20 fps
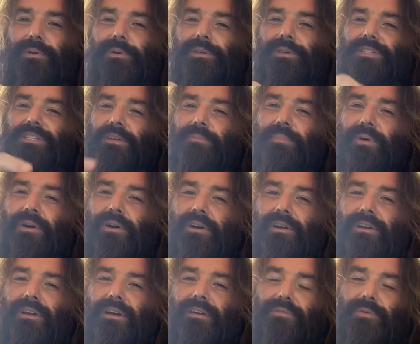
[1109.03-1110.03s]
is the
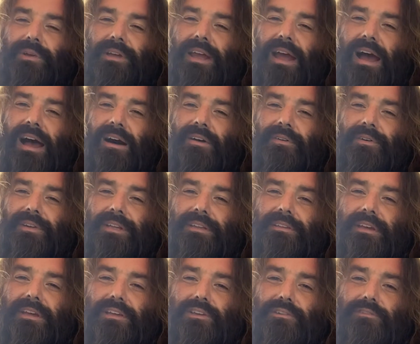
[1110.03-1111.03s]
part of reality
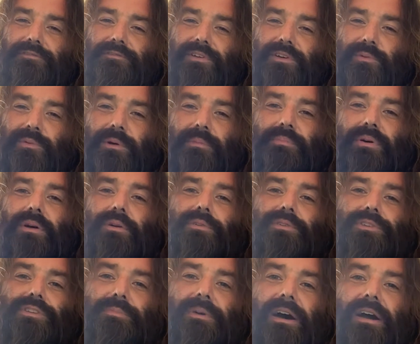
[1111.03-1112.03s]
that you feel
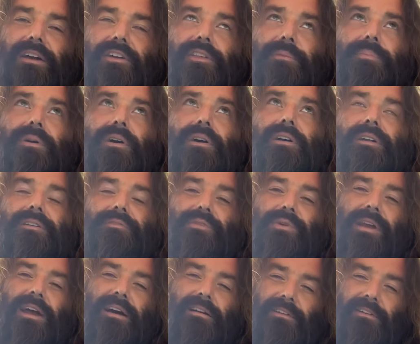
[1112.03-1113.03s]
repulsed by, or the part of
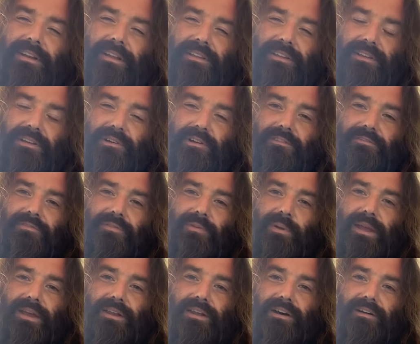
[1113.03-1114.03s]
reality that you're
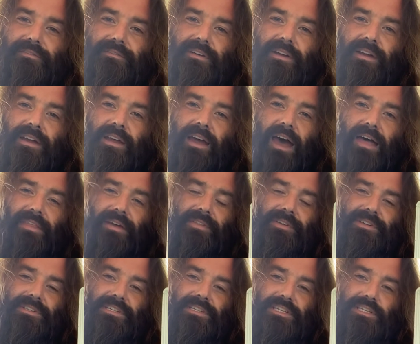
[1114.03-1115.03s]
afraid of, and that
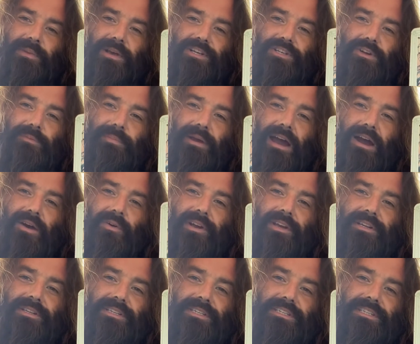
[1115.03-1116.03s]
there's a special power
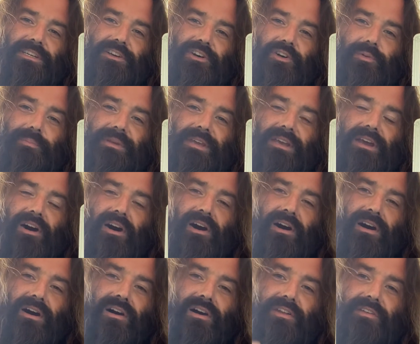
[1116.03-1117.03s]
concealed
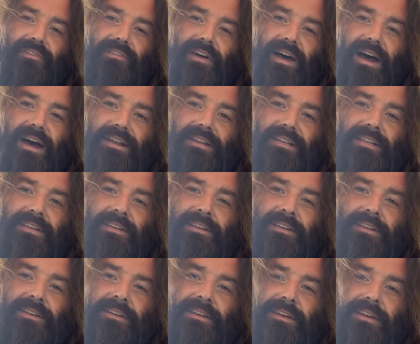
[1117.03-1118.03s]
beyond that
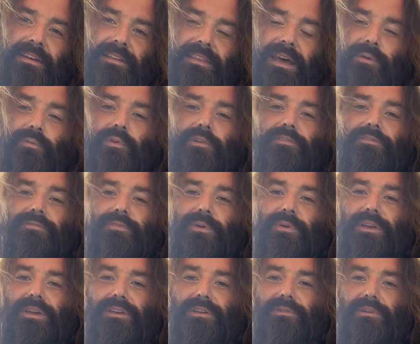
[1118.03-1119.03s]
that will
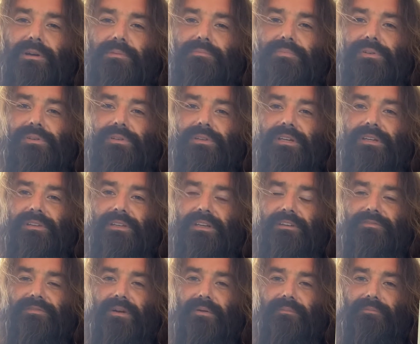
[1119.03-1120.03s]
free you completely
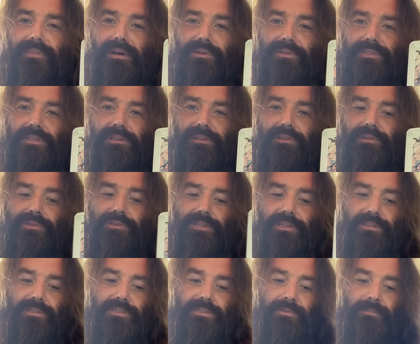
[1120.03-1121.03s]
from those
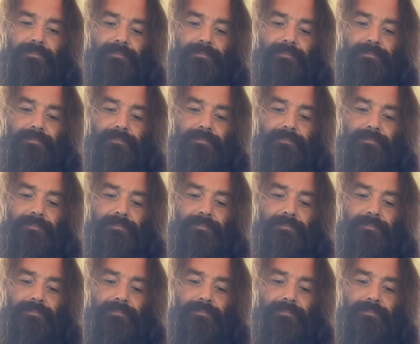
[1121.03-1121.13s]
illusions.